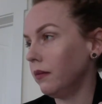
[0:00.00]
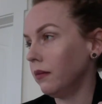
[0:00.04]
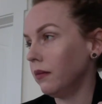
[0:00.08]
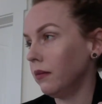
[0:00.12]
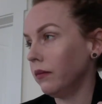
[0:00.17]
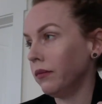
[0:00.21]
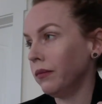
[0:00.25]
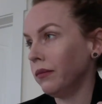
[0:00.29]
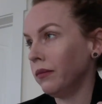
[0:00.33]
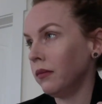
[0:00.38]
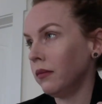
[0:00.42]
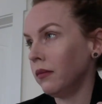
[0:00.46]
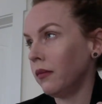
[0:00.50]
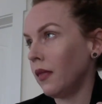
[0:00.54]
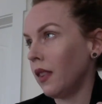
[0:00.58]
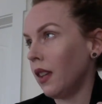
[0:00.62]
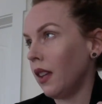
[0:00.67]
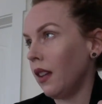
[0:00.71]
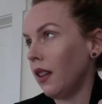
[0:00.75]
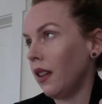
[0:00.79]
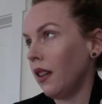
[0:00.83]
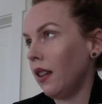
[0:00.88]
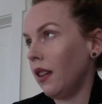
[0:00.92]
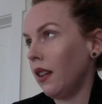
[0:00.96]

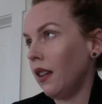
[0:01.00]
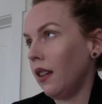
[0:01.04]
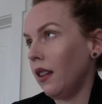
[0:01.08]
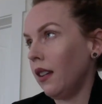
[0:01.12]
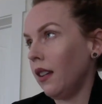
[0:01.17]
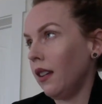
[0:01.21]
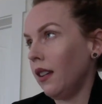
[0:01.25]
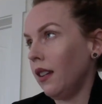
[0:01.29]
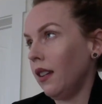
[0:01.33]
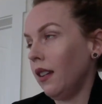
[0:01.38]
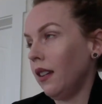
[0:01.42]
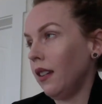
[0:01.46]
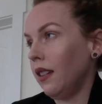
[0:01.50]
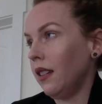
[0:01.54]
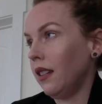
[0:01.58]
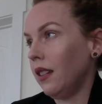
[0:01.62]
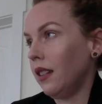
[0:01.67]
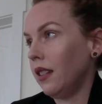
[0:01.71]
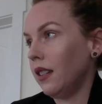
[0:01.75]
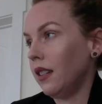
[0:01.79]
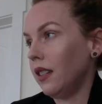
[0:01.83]
(no one is talking)